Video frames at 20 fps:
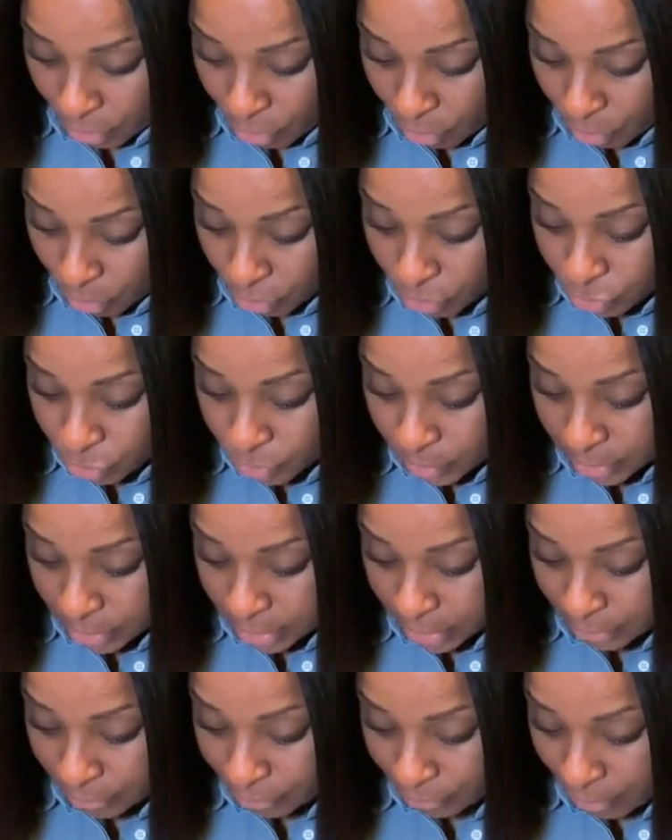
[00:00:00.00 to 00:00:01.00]
through
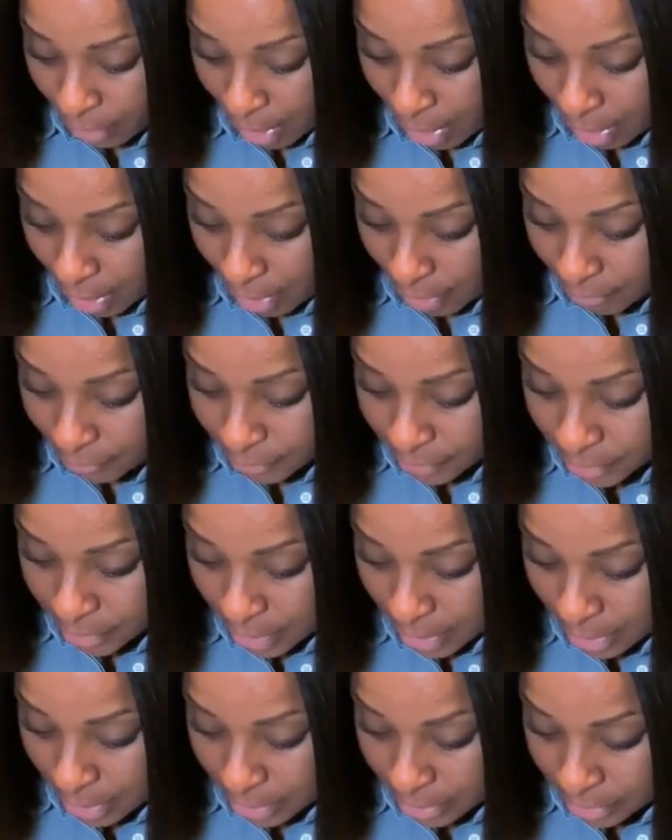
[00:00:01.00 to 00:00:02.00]
25
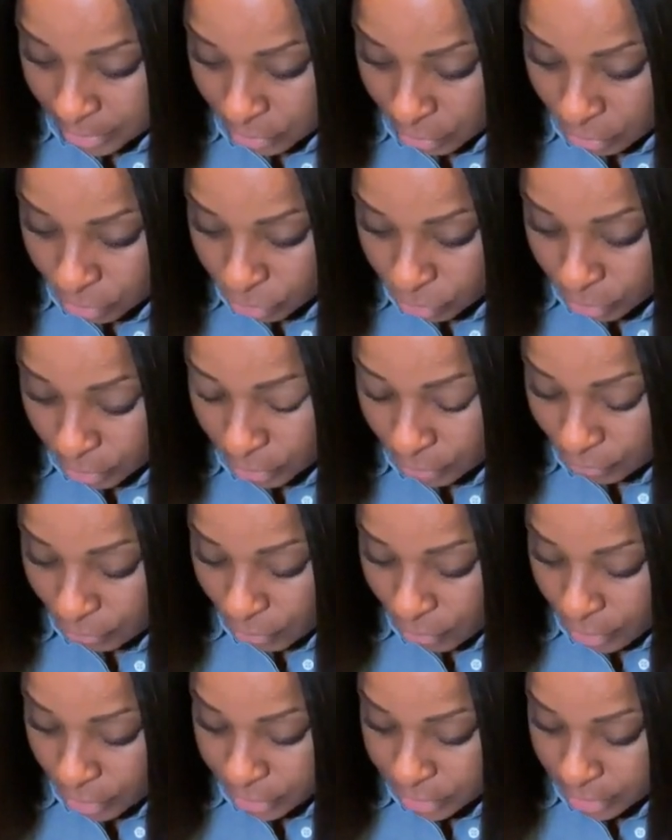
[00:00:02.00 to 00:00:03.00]
says, or
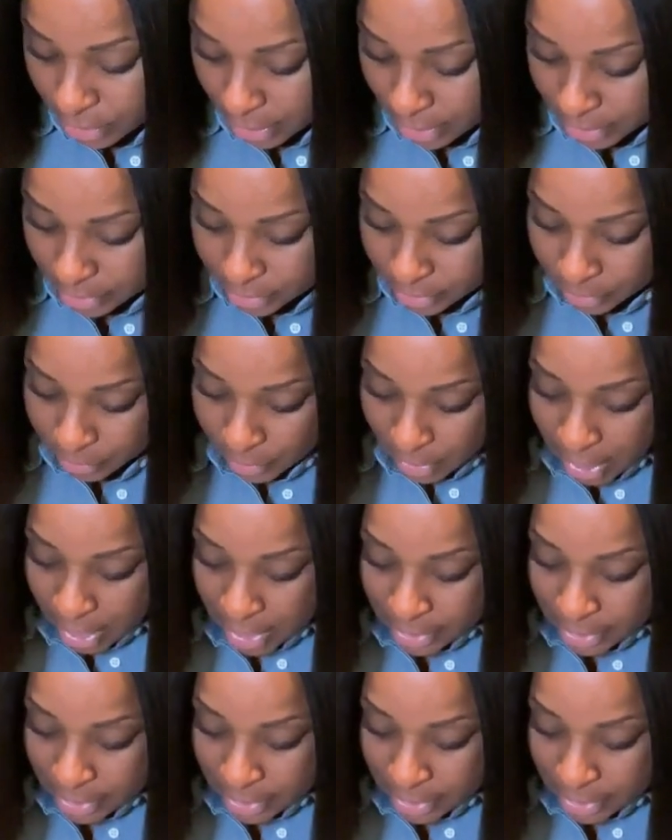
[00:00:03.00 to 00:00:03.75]
24 says,